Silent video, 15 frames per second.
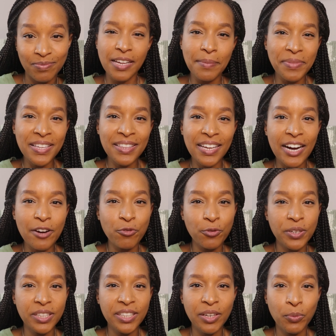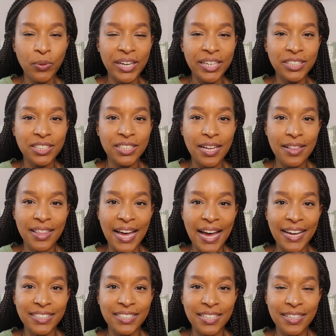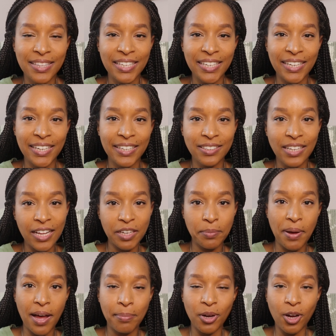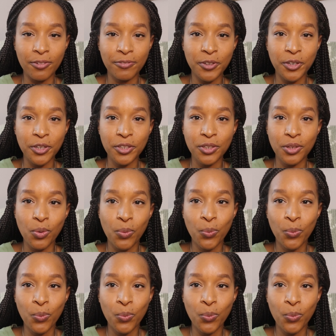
Something that I really wish that the Lollipop offered